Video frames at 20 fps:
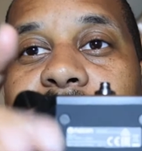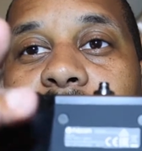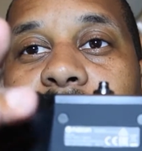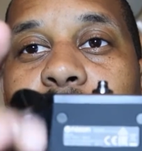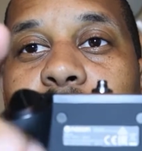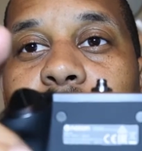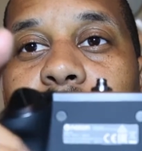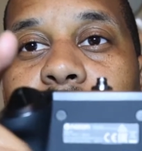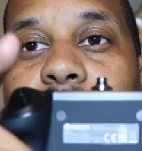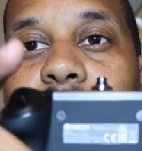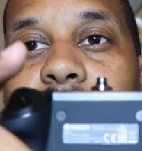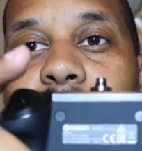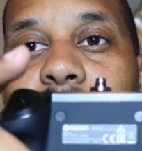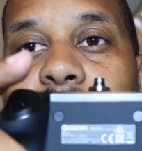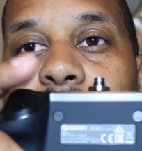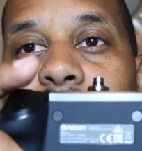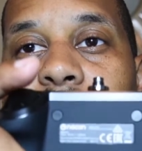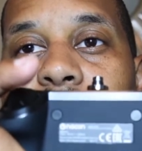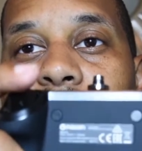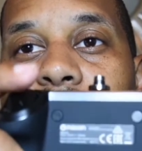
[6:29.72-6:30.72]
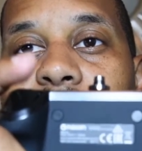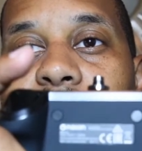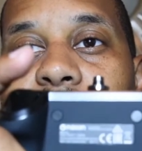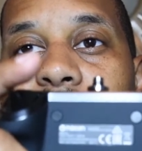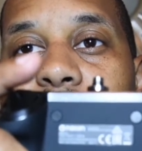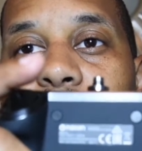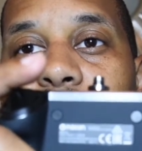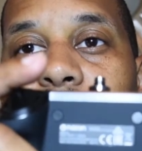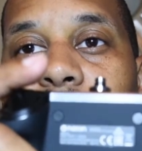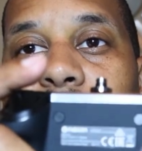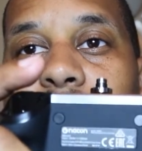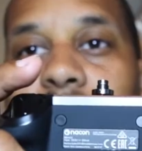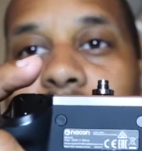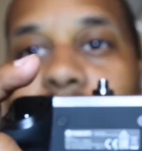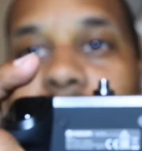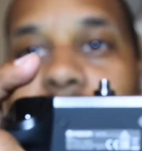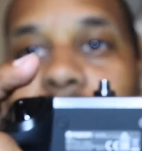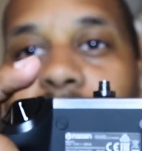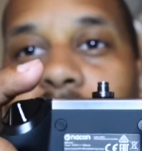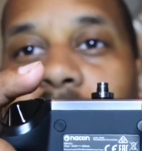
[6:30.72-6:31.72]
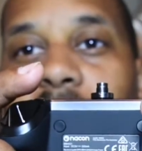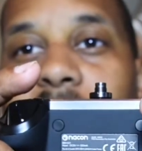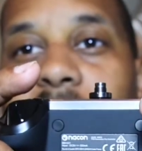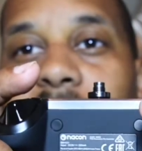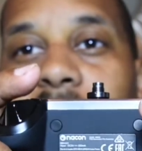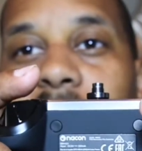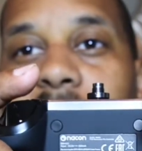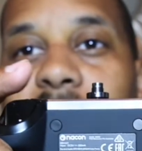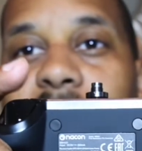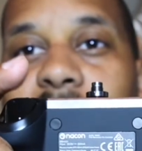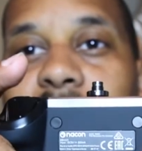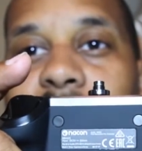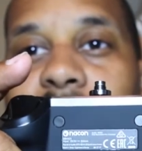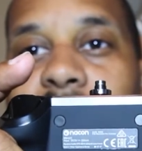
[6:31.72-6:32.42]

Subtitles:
that one, then that one, right here.